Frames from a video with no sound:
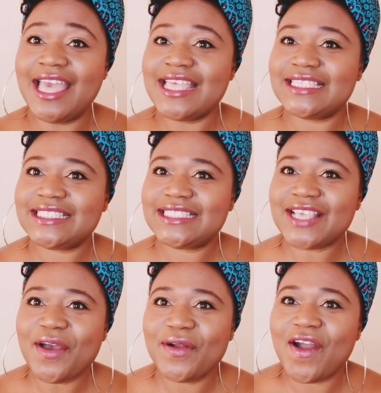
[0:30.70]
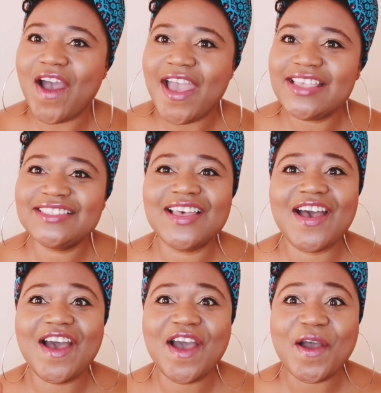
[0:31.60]
So guys,
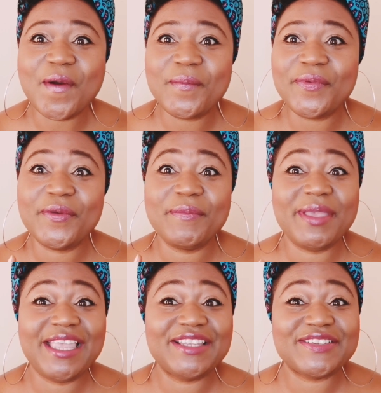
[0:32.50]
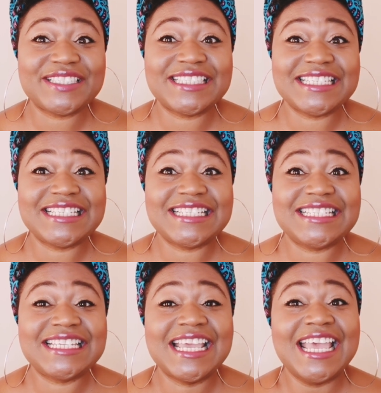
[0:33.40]
I hope you'll be interested
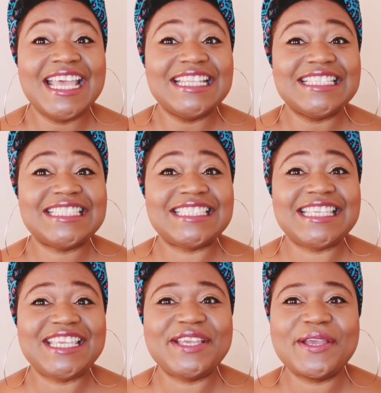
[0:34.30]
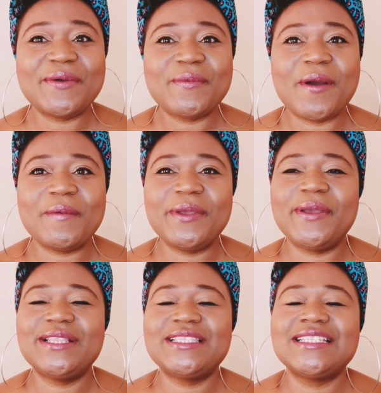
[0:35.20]
to see what we're
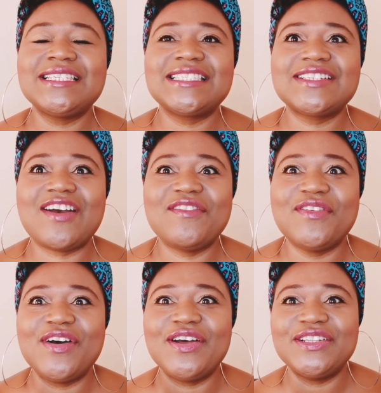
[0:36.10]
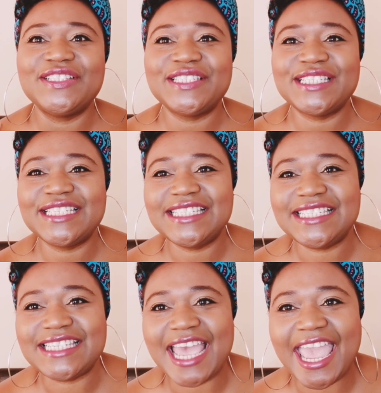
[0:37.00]
going to discover
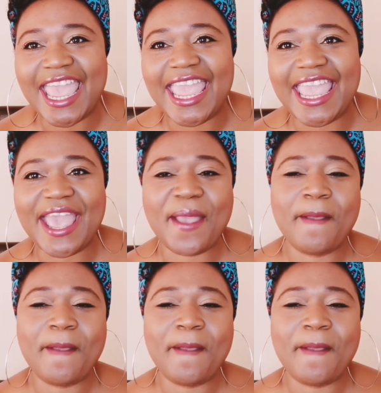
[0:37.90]
today.